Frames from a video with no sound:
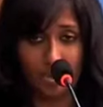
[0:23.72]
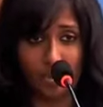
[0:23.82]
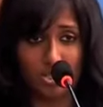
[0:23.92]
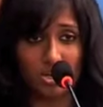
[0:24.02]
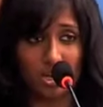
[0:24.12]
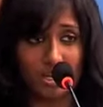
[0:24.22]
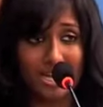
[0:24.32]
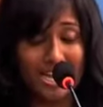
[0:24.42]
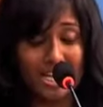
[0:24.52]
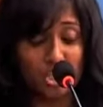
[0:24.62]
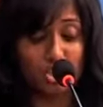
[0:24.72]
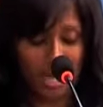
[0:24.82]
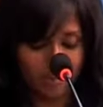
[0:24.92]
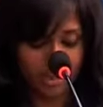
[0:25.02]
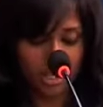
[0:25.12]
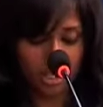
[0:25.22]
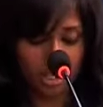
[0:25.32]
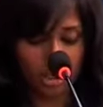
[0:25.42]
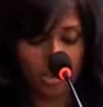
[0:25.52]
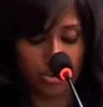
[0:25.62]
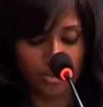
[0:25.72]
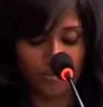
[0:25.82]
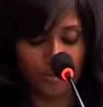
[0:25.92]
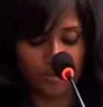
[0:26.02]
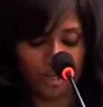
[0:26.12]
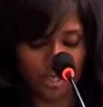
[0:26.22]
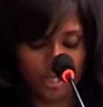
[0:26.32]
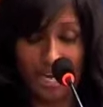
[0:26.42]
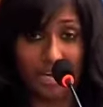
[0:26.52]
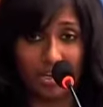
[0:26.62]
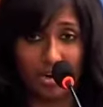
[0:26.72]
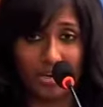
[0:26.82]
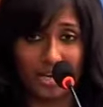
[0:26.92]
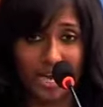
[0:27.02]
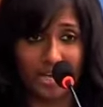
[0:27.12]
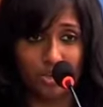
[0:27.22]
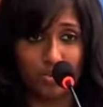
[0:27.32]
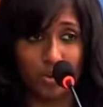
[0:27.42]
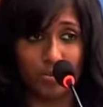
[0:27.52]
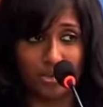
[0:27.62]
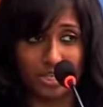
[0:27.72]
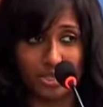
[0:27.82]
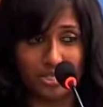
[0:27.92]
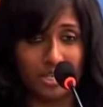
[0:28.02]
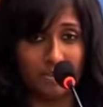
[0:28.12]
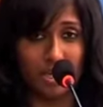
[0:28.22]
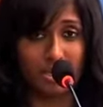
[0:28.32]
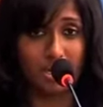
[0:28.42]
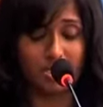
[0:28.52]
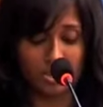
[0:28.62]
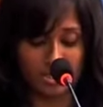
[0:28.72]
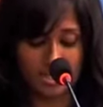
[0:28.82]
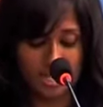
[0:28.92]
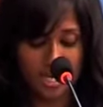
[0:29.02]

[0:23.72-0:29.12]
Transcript: was on championing youth for further dialogue and cooperation among cultures.